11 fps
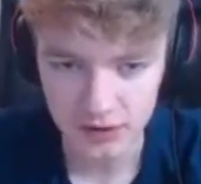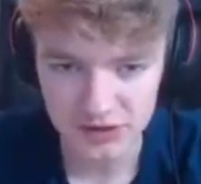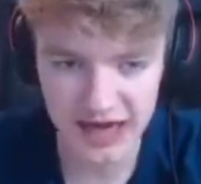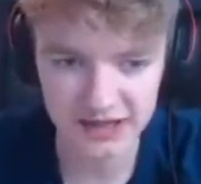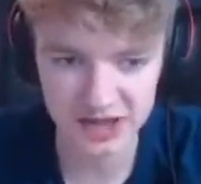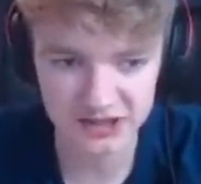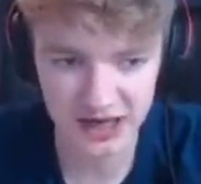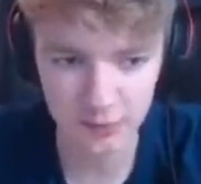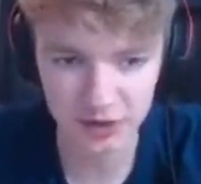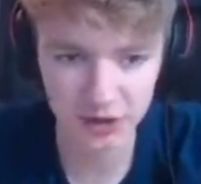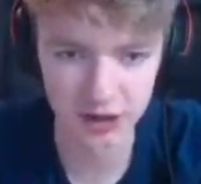Jack, Jack, Jack!
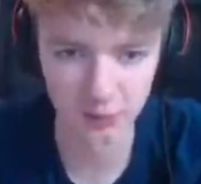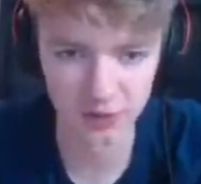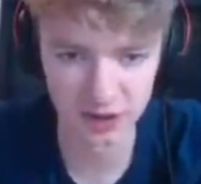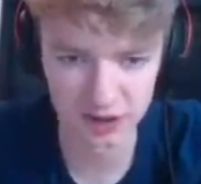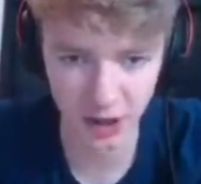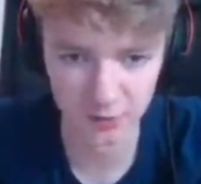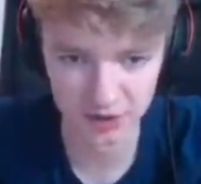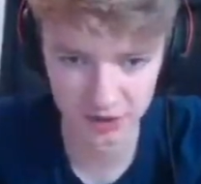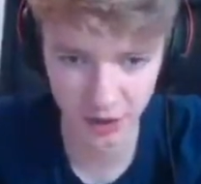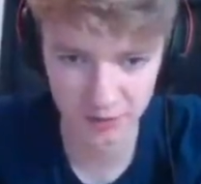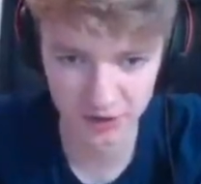We gotta go! We gotta go! We
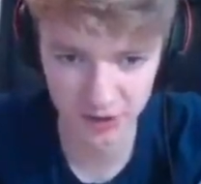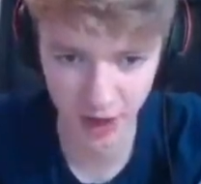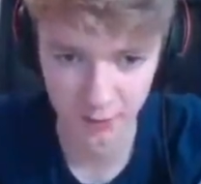gotta go! We gotta go!